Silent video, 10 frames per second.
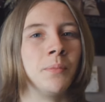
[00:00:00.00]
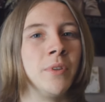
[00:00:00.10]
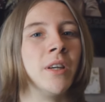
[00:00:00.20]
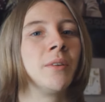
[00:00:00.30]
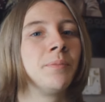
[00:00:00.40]

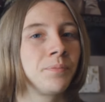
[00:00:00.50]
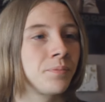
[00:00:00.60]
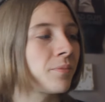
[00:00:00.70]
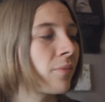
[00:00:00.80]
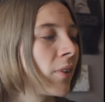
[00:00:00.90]
Yeah,
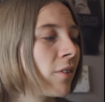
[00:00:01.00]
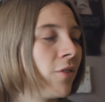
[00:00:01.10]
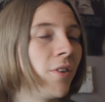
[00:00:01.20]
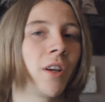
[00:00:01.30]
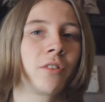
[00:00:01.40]

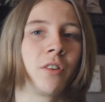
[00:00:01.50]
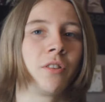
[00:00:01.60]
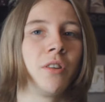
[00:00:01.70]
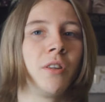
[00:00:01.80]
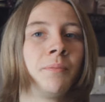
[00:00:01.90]
fantastic
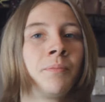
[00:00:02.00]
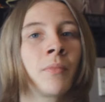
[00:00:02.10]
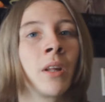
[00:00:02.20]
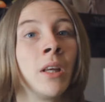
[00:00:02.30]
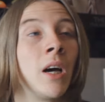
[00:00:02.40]
scene.
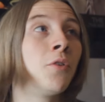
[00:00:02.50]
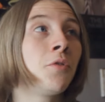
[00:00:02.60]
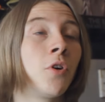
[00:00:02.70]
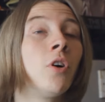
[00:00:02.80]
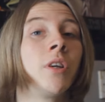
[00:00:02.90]
And
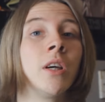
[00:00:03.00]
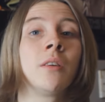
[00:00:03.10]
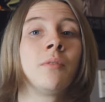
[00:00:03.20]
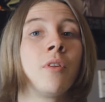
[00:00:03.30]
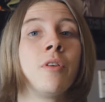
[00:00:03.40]
overall,
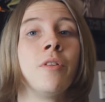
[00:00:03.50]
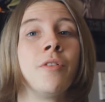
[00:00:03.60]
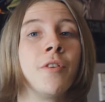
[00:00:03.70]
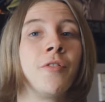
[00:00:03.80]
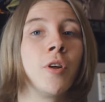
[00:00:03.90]
yeah,
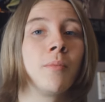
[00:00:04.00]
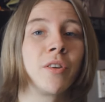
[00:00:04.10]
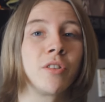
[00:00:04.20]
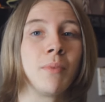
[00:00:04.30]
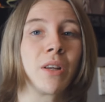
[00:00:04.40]
the film
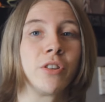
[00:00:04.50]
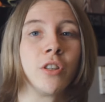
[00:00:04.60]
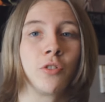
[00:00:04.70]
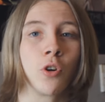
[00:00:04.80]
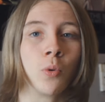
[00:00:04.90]
has a
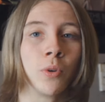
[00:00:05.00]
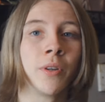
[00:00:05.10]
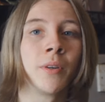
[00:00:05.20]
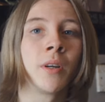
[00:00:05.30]
message of gold.